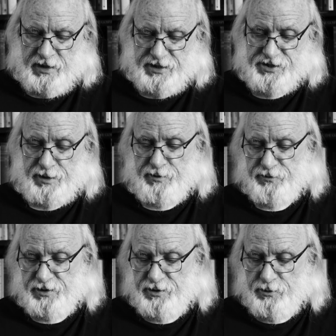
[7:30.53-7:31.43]
And some
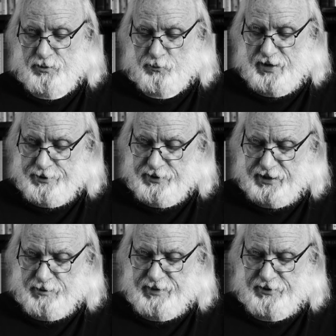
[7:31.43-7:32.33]
of the new
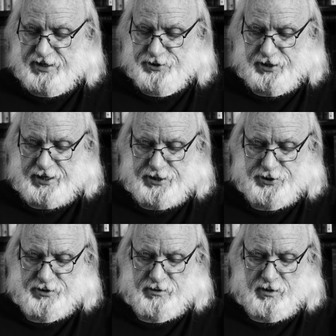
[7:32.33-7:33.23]
rhetoric about
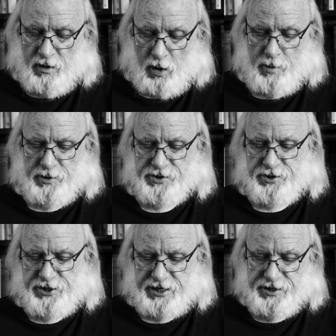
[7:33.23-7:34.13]
education almost
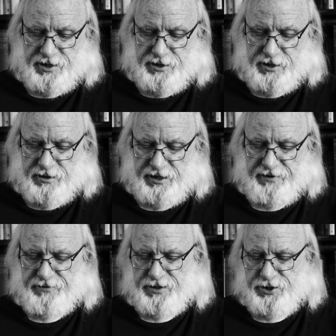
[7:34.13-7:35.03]
suggested that
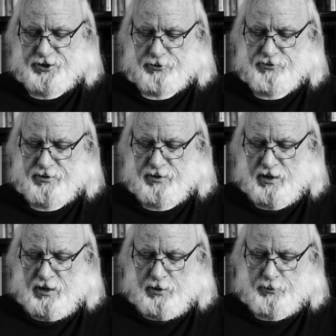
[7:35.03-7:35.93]
gifted children
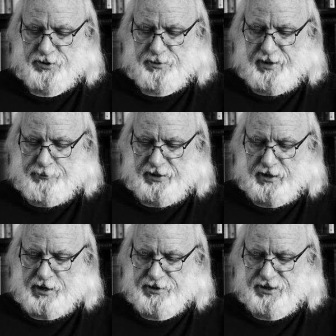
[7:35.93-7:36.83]
were to be
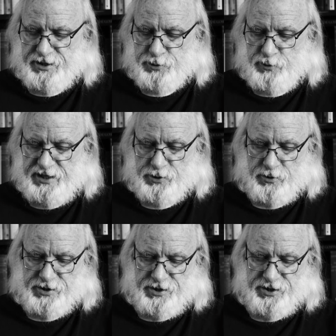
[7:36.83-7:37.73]
regarded as
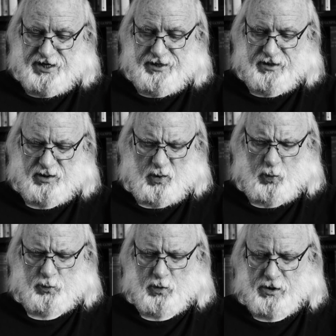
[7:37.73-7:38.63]
resources in the
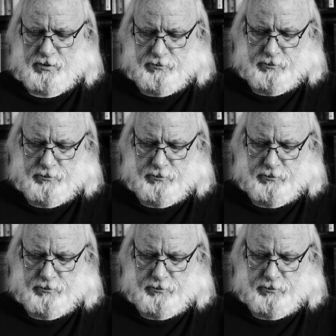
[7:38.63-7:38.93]
Cold War.